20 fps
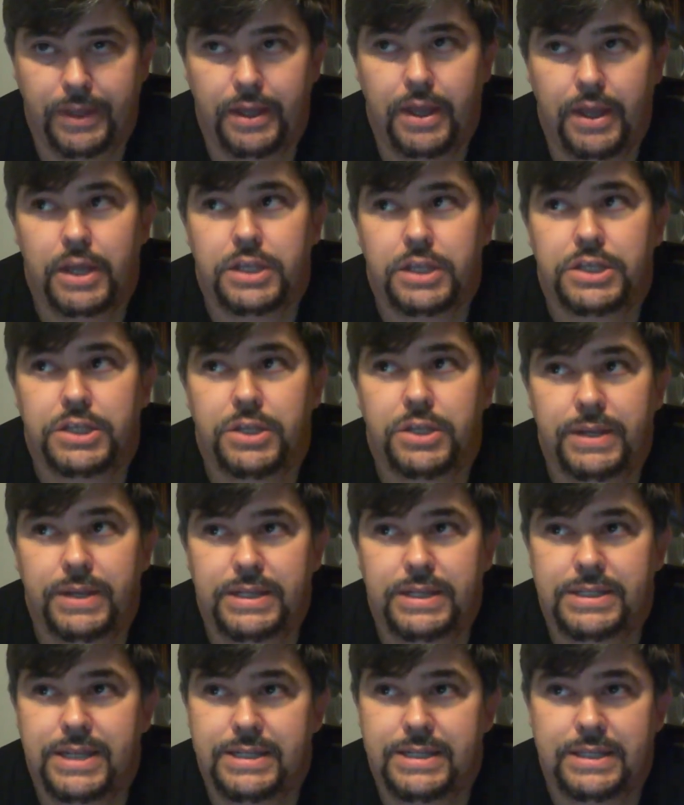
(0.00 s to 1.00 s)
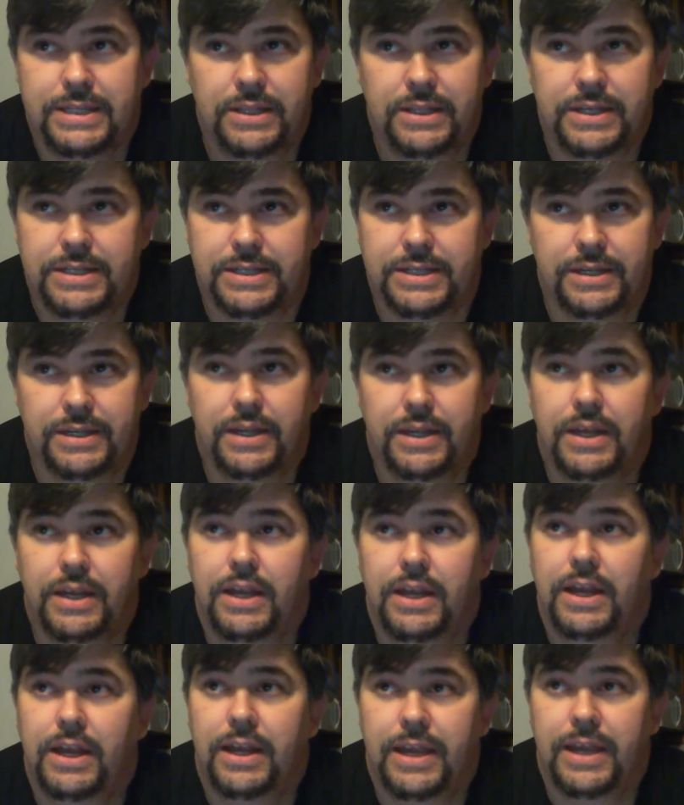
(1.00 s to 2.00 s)
So it says, listen,
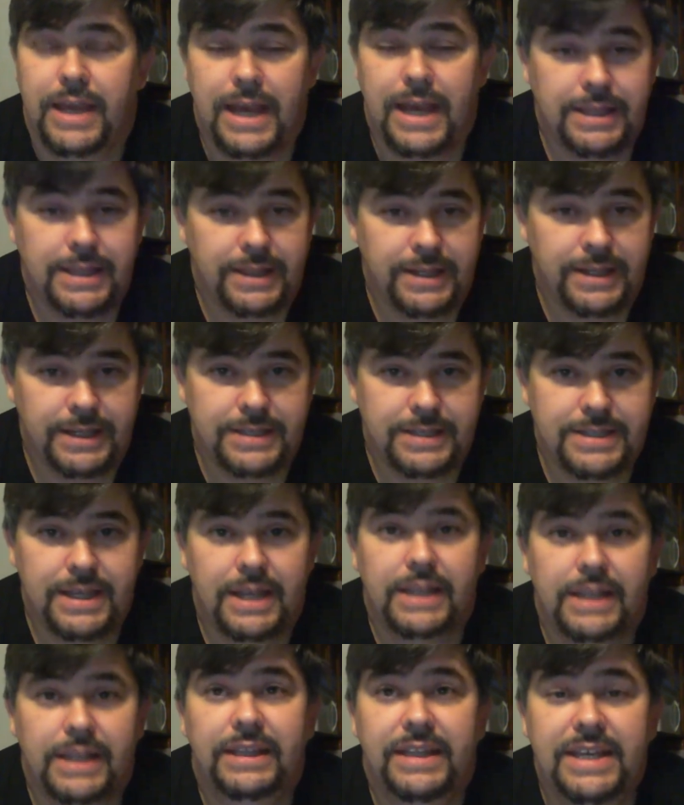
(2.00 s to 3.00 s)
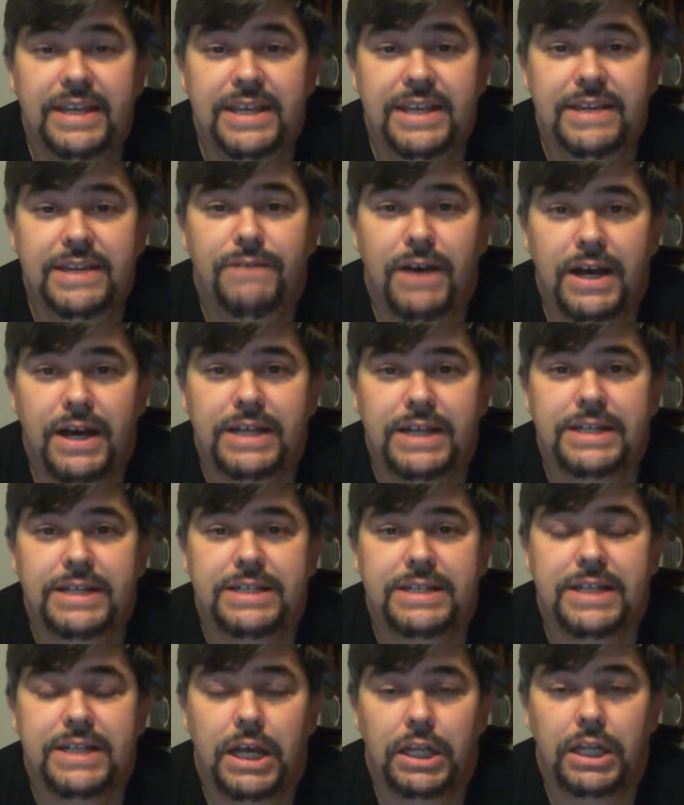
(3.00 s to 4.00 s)
Catholics, leave us
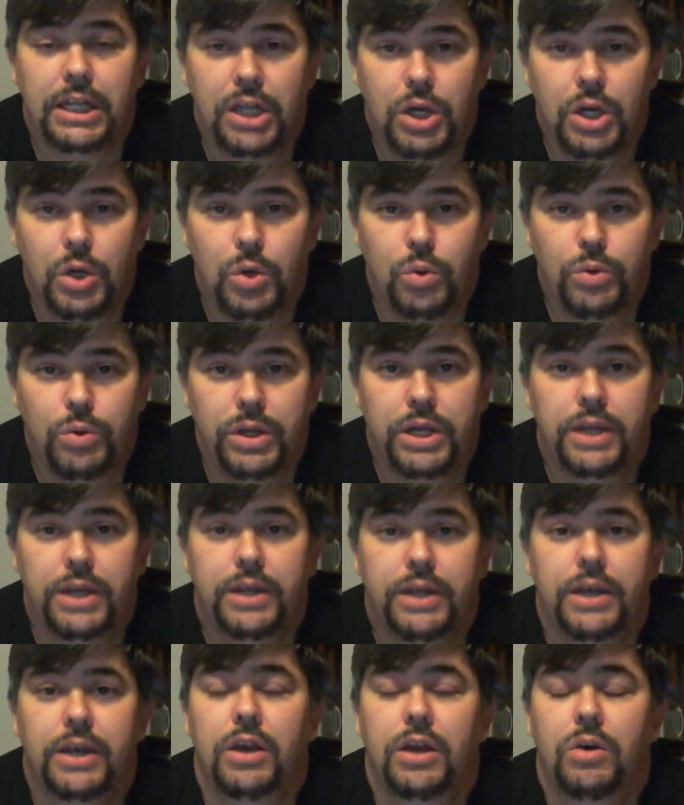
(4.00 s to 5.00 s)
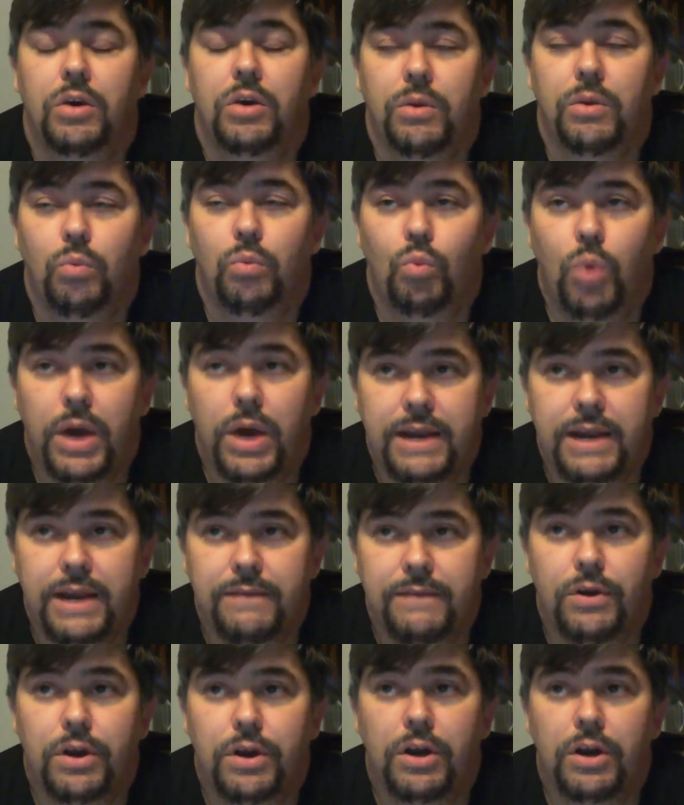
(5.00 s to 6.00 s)
alone.
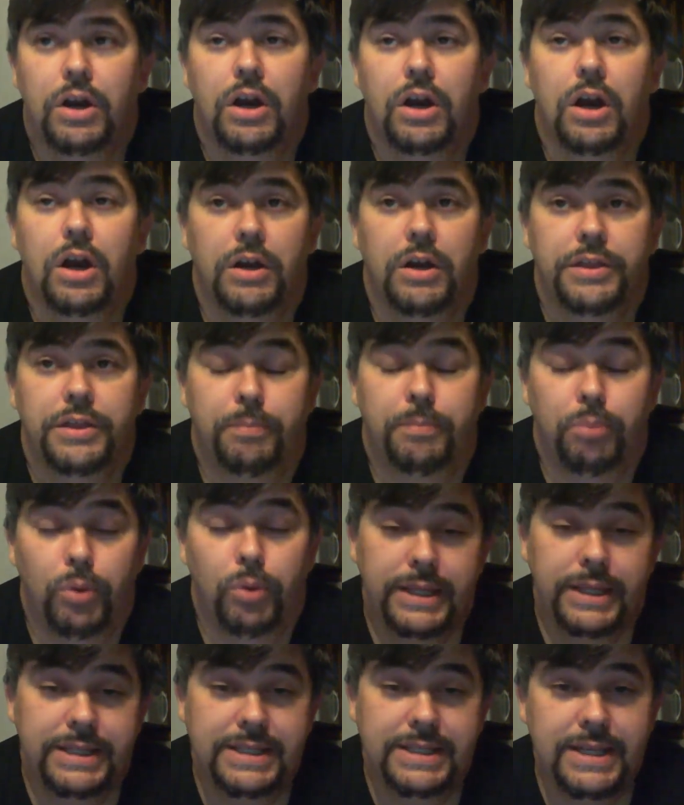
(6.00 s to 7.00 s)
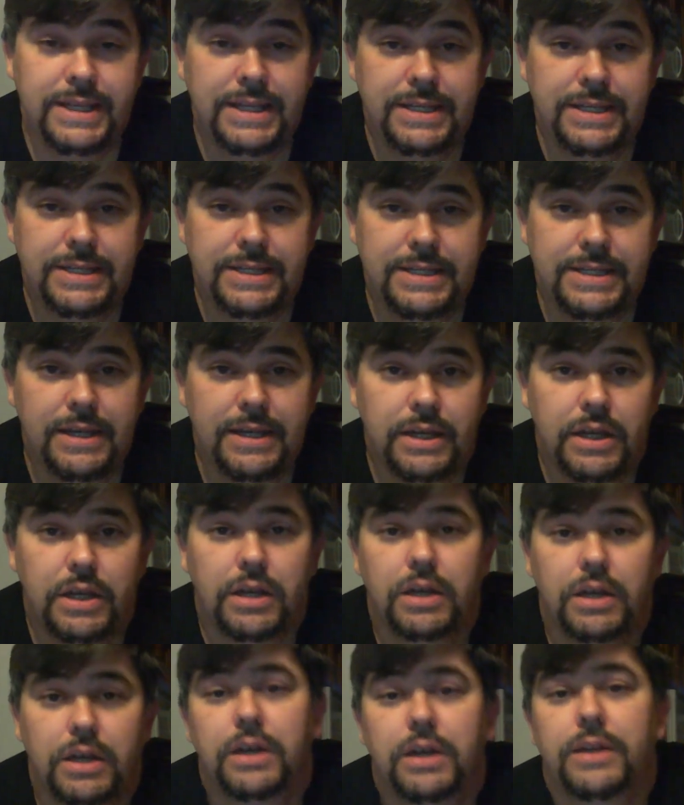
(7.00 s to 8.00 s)
Whatever the prince is,
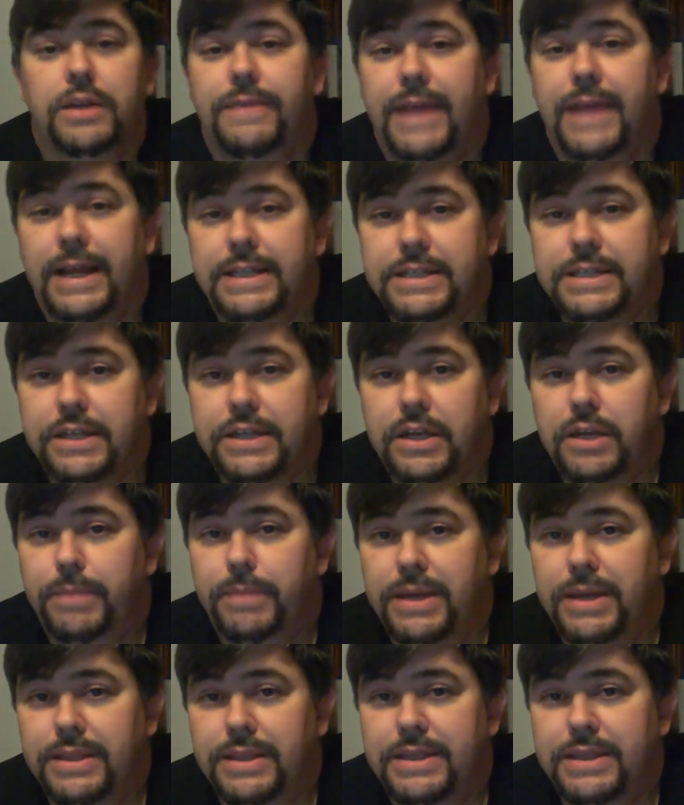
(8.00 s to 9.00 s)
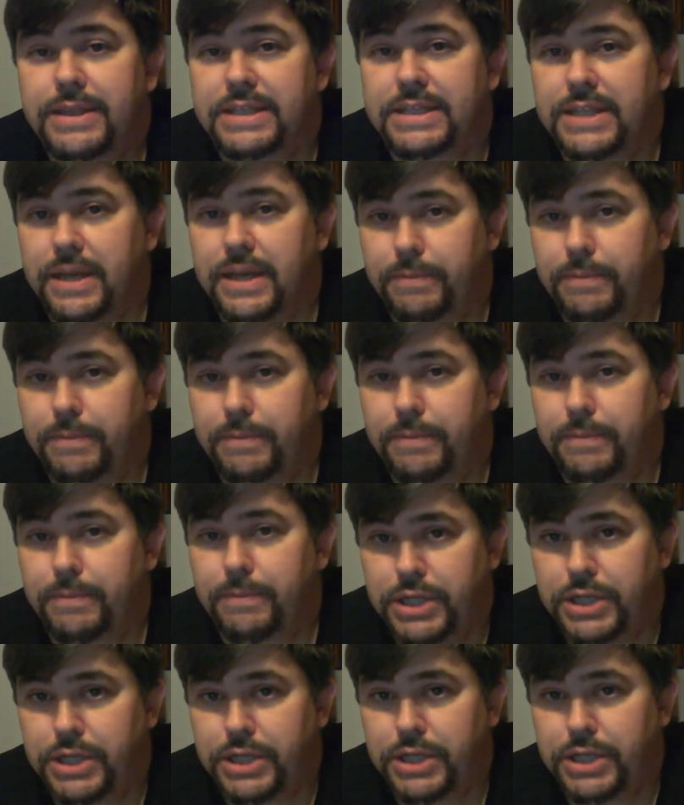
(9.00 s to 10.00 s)
that's going to be the
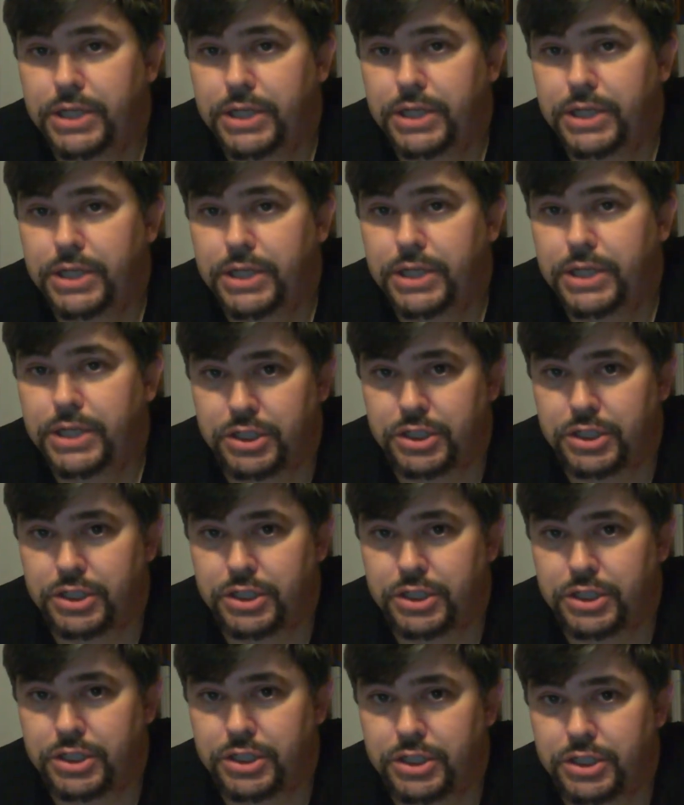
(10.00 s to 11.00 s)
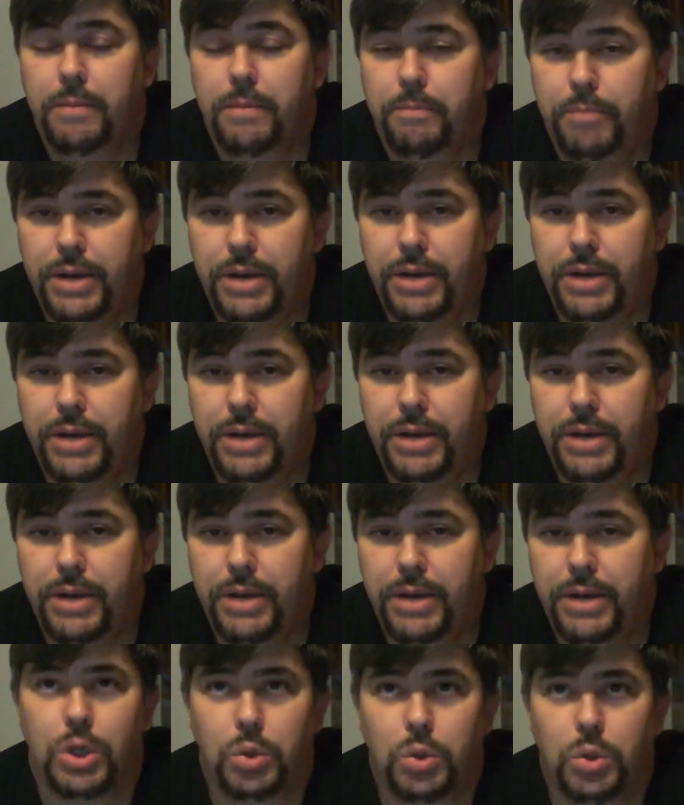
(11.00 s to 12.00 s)
subject's religion as well. But
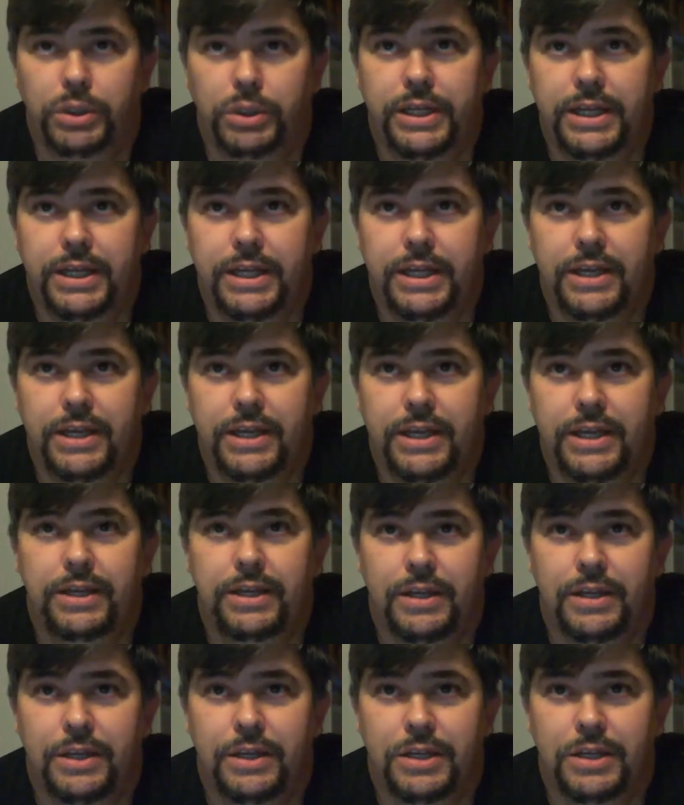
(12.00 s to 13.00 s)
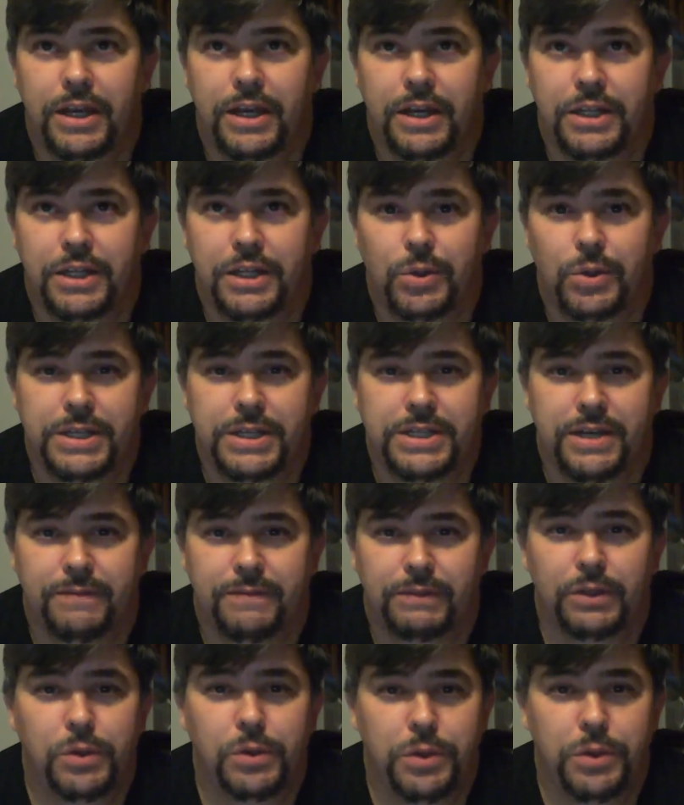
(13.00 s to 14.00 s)
it's only a choice of
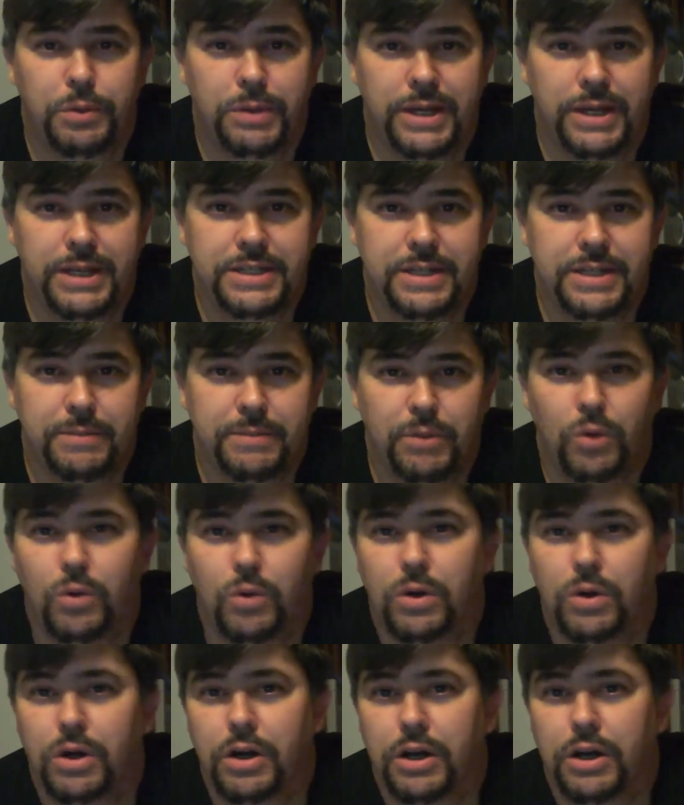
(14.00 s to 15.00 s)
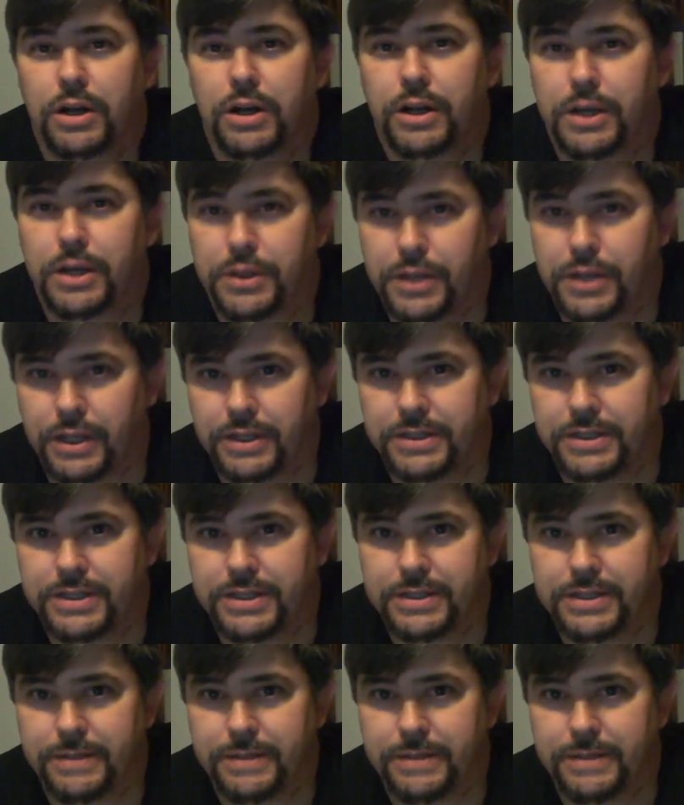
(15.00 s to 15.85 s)
Lutheranism or Catholicism.